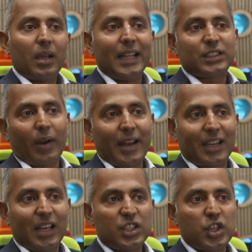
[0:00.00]
it's
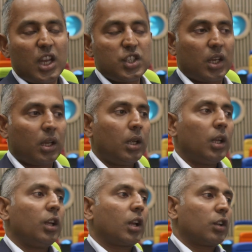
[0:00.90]
radically changing.
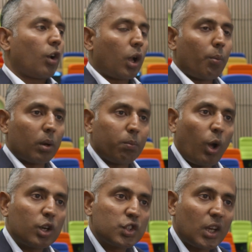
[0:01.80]
You can talk about
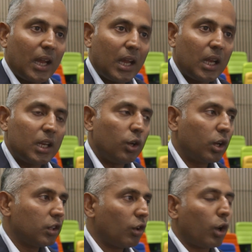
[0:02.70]
blockchain, you
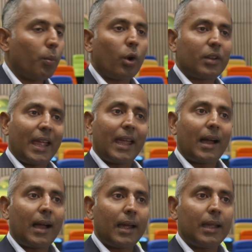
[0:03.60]
can talk about
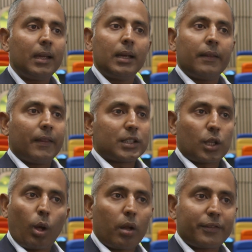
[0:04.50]
AI. There's a
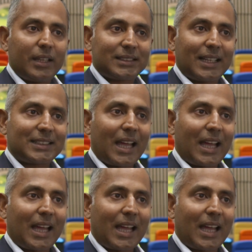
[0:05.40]
lot of things that's